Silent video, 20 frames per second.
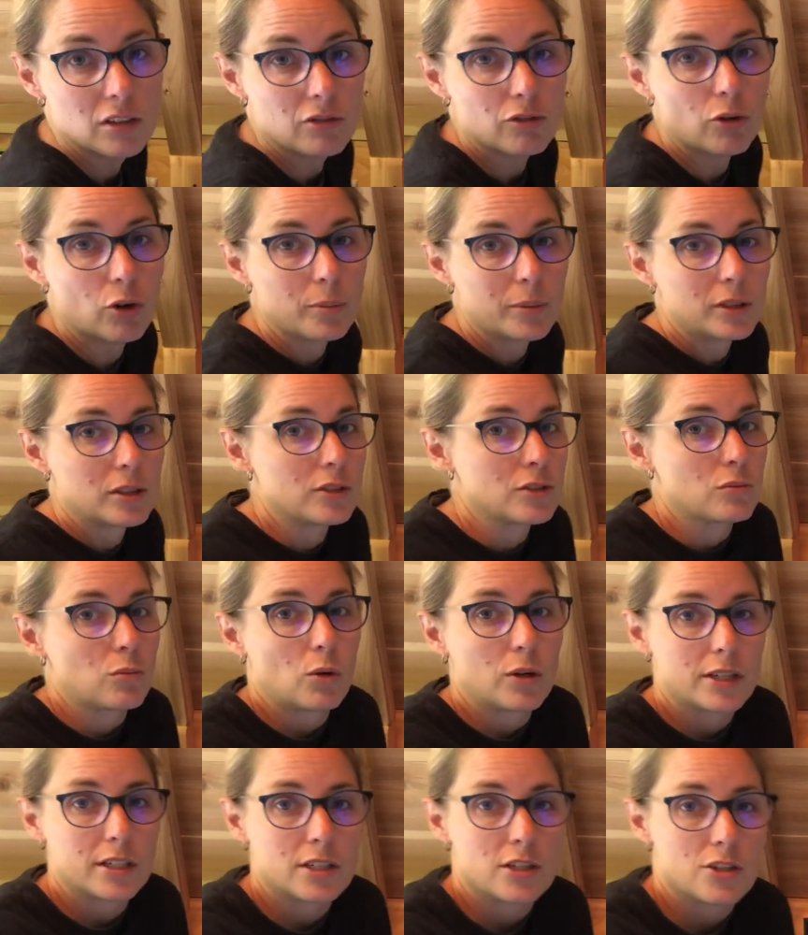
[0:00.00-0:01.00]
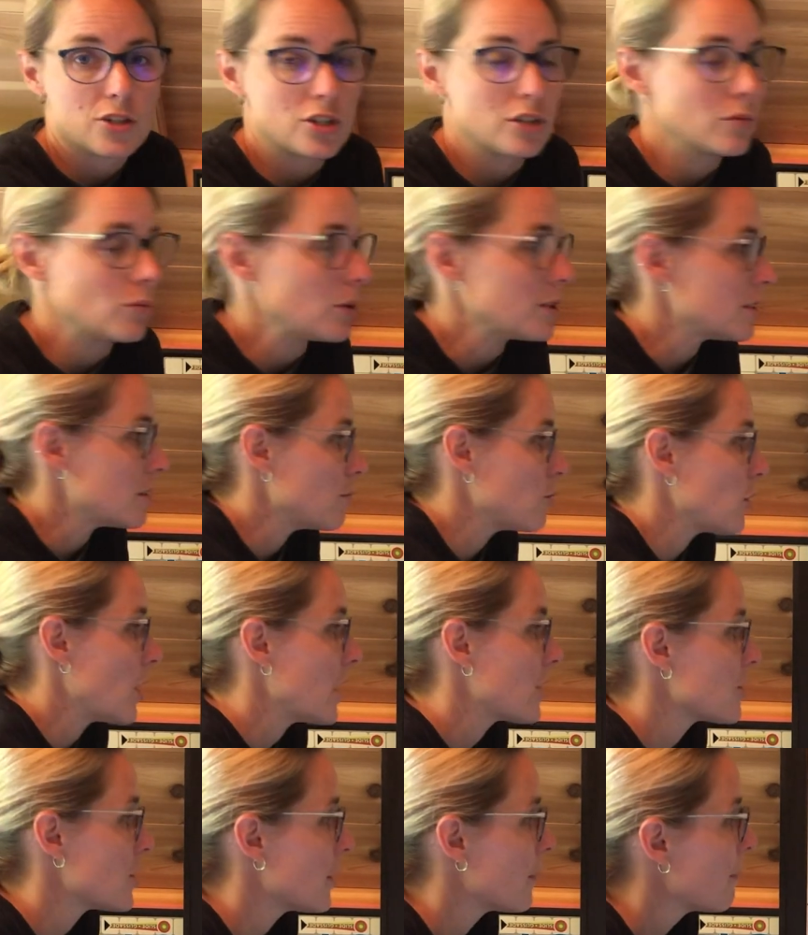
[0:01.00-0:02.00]
formulas, 1 addition and 1
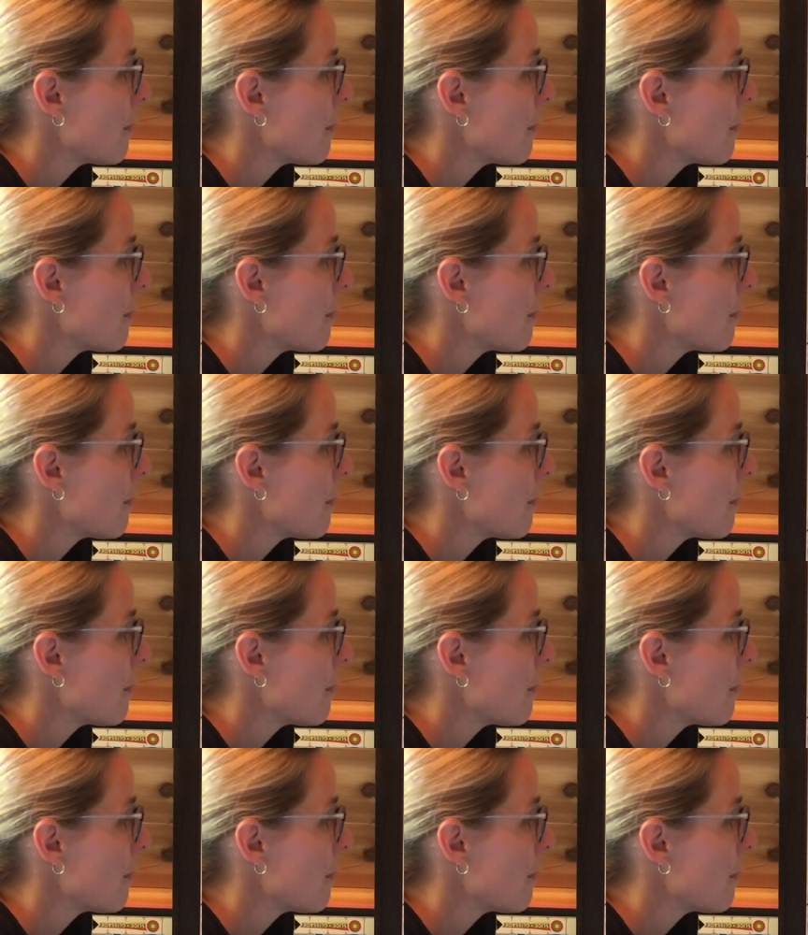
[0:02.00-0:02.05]
subtraction.